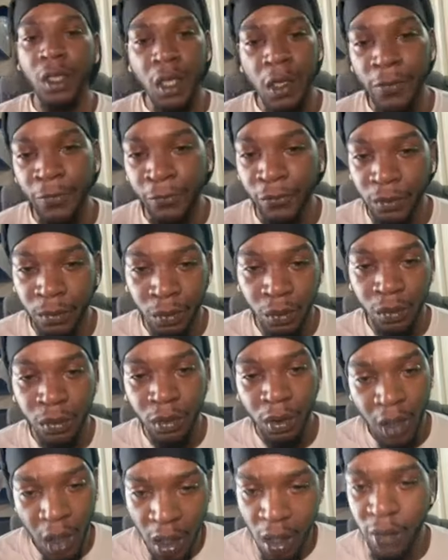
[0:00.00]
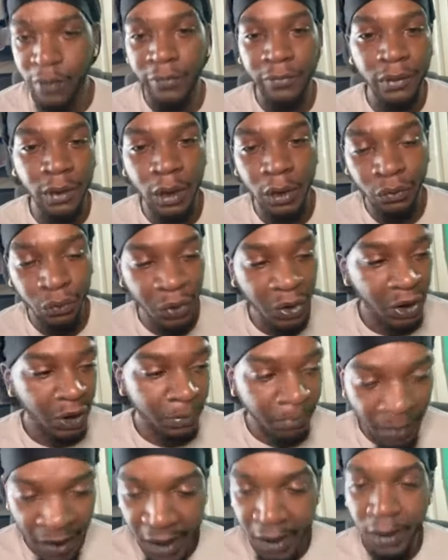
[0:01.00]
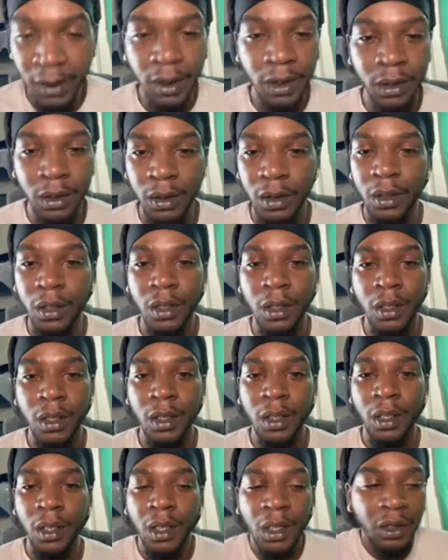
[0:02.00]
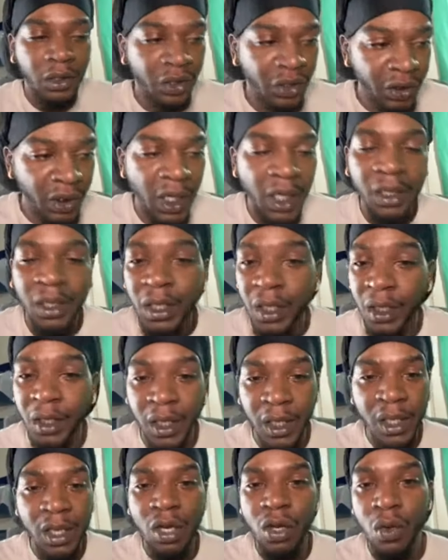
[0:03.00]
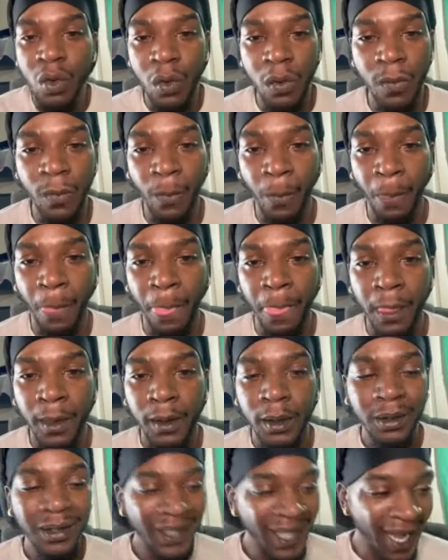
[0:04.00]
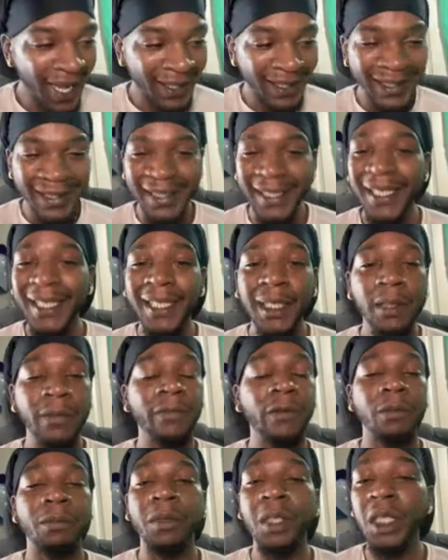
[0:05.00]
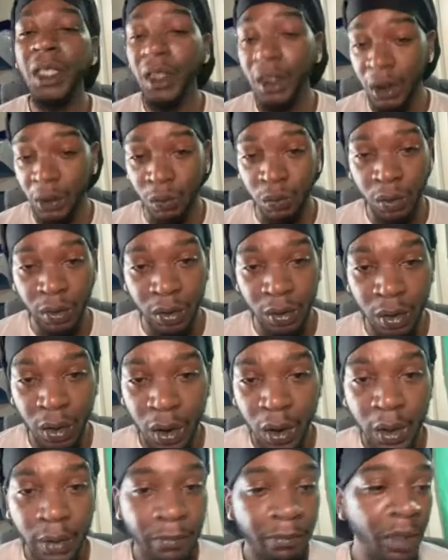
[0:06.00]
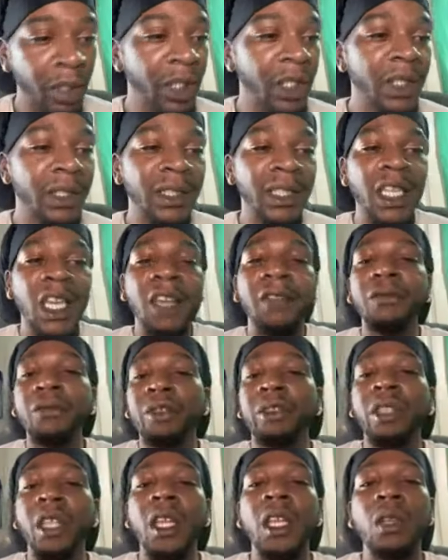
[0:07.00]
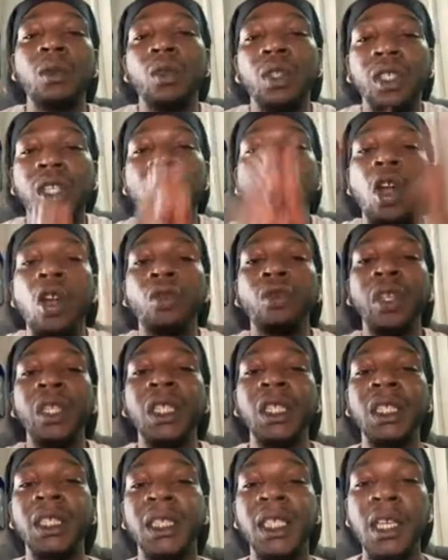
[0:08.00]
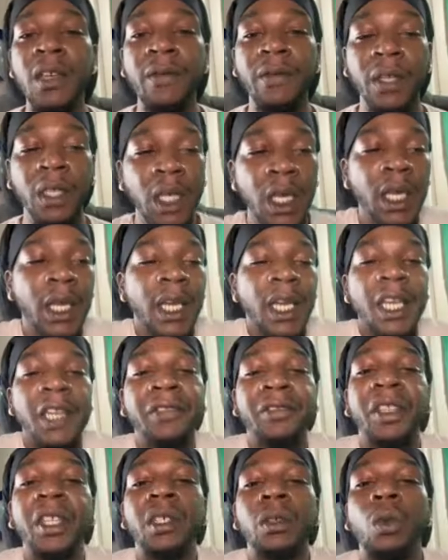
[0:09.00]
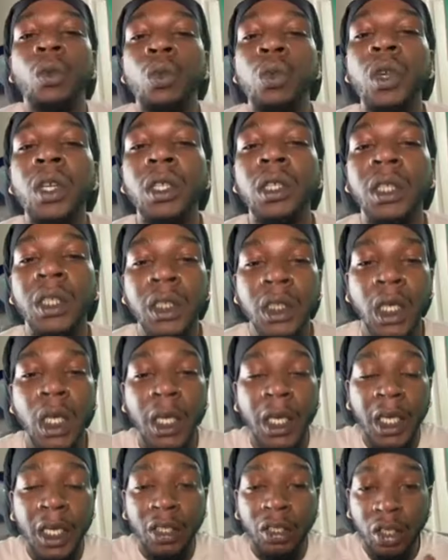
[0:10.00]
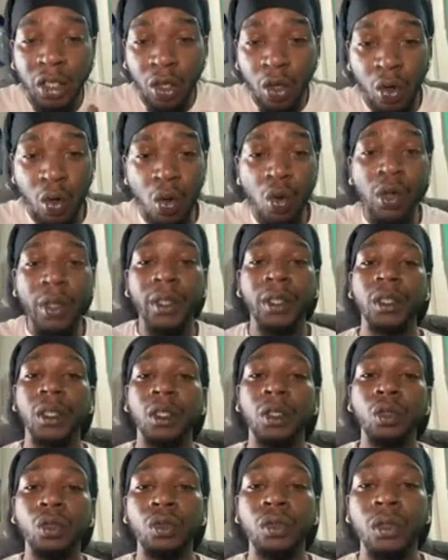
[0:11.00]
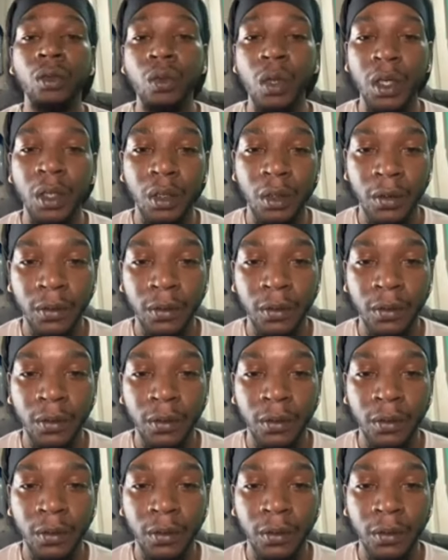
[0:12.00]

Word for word: comfortable, loved, respected, and standing in their own. Not needing from anyone because everything was already given and they're willing and they're going to do the work.